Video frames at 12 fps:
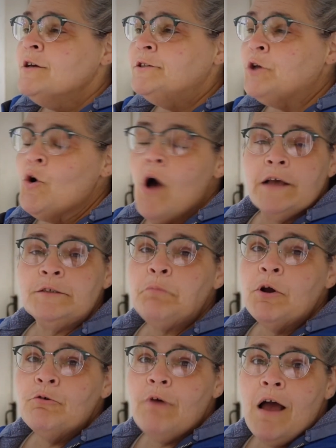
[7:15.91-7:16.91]
So I
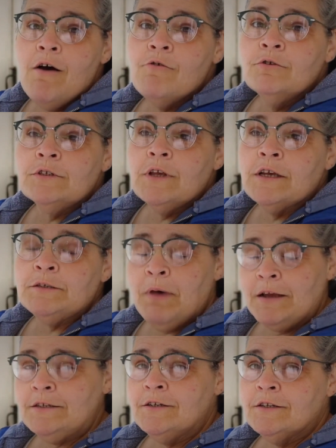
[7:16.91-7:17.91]
spun around
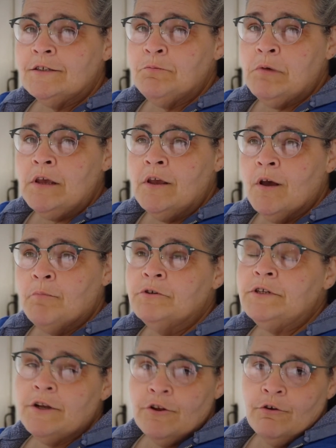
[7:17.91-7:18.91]
expecting it to be a
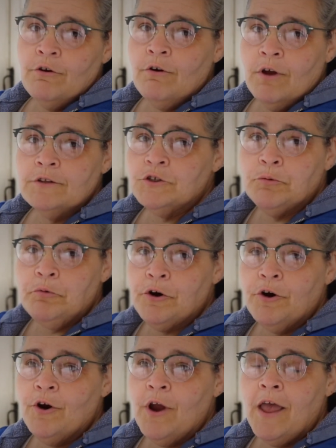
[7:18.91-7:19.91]
particular
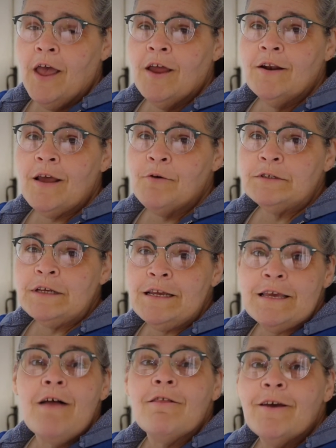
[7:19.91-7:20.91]
interpreter and I was
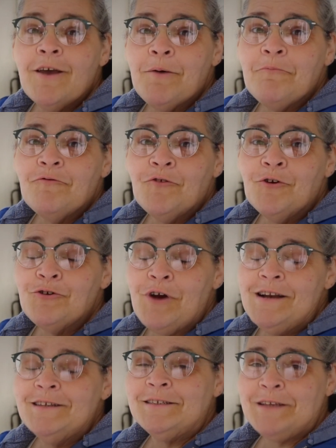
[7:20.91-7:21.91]
going to yell at him for
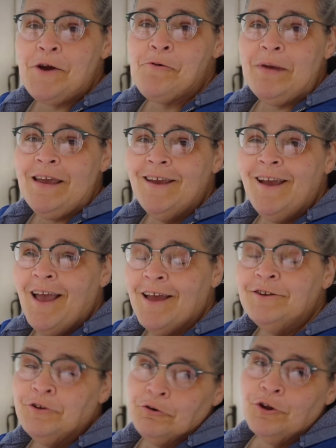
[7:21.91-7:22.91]
trying to scare me
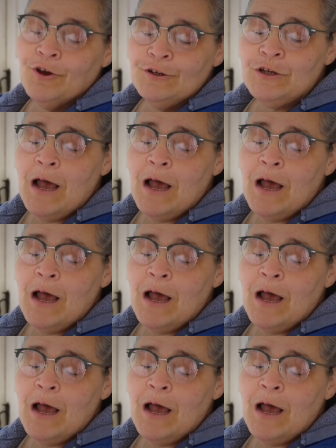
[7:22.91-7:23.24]
and doing a good